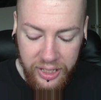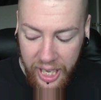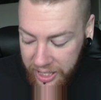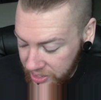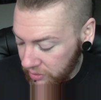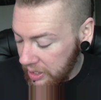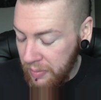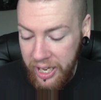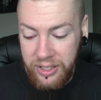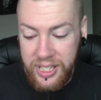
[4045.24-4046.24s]
last three
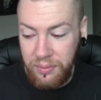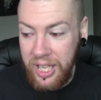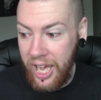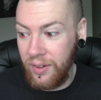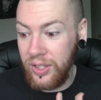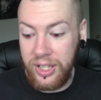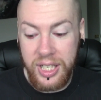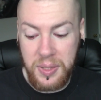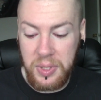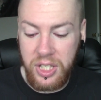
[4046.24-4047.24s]
palettes that we have in
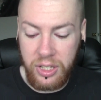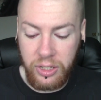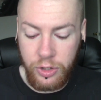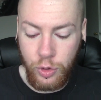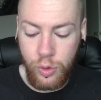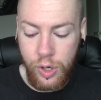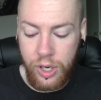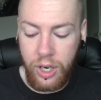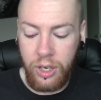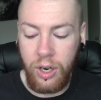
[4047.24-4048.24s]
this particular
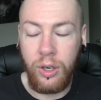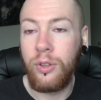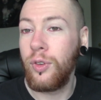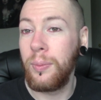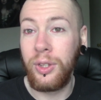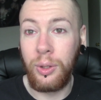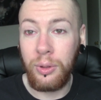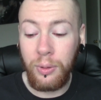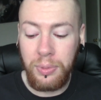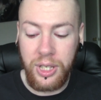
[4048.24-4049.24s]
drawer are all from
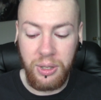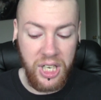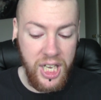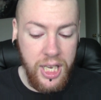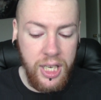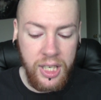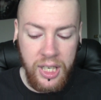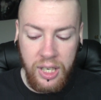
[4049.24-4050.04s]
Lunar Beauty,